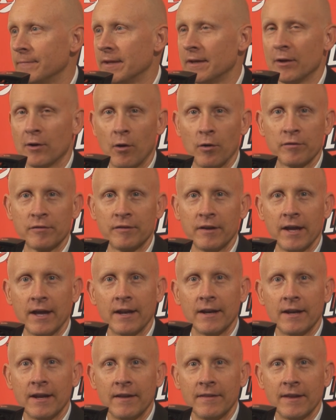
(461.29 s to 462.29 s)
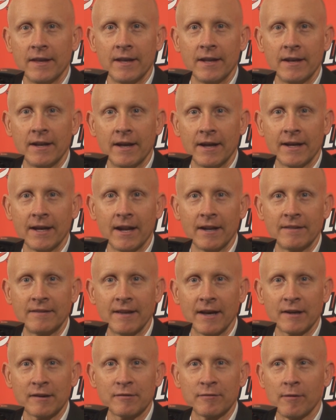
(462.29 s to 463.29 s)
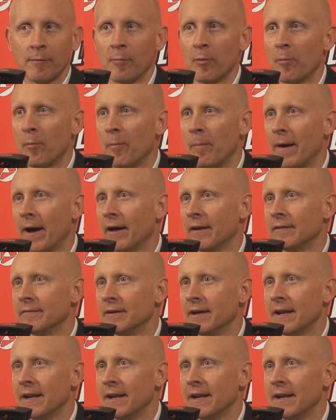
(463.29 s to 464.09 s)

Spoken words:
Yeah, all set. And then I got a text from him about